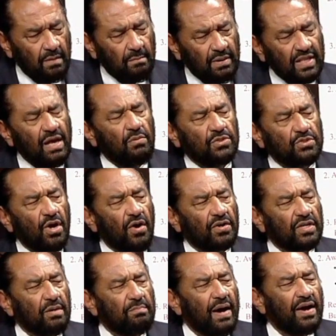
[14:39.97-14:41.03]
But they were
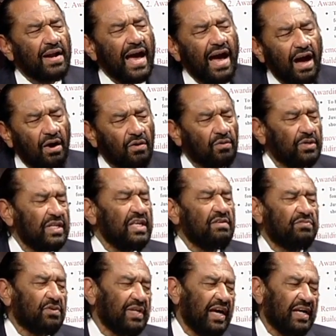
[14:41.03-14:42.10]
talking about how
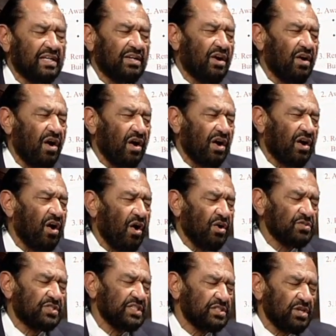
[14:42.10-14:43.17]
evil had
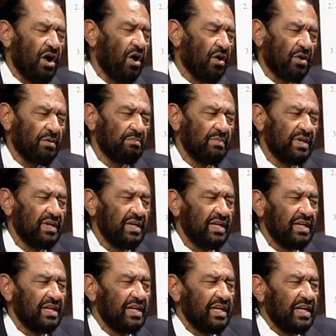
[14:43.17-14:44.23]
caused this harm,
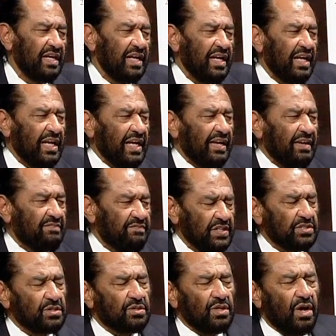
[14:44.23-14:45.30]

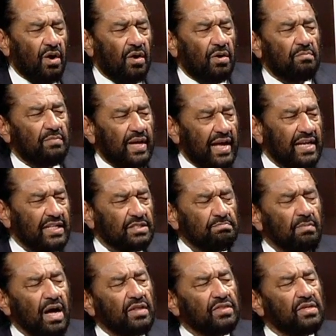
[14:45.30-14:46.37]
physical harm. And his
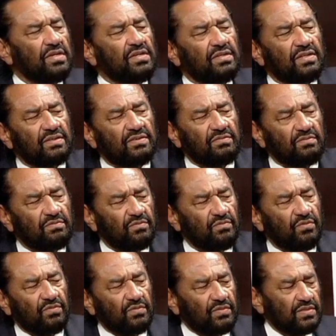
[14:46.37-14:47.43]
mother
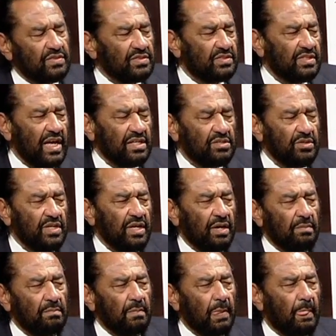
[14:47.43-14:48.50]
said to
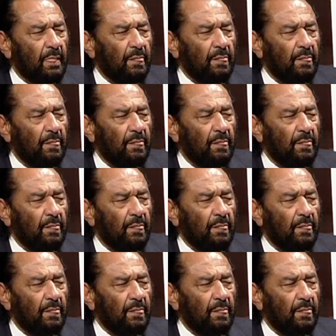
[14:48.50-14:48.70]
him,